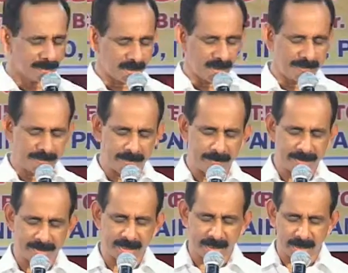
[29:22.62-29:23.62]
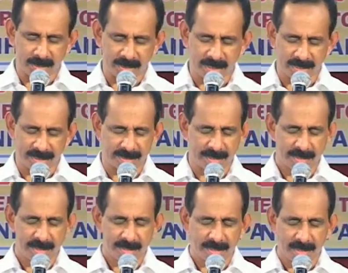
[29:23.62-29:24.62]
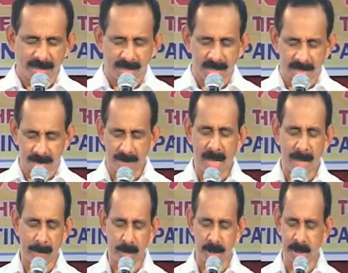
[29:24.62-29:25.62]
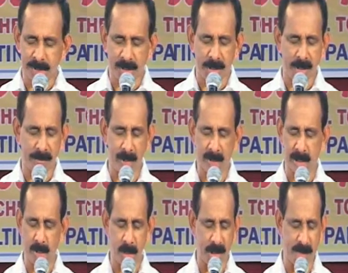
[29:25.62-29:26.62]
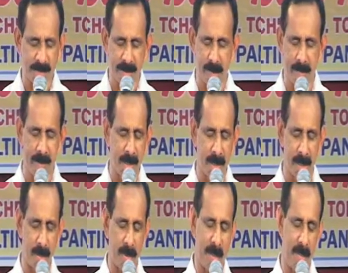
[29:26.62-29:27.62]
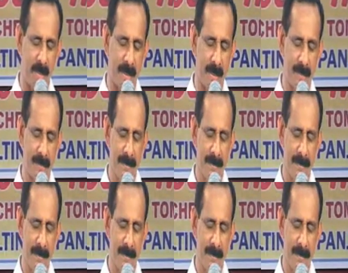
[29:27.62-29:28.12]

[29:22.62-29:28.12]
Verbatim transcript: Heaven will be there in your heart. The power of the Spirit of God, the Holy Spirit will be there in your heart.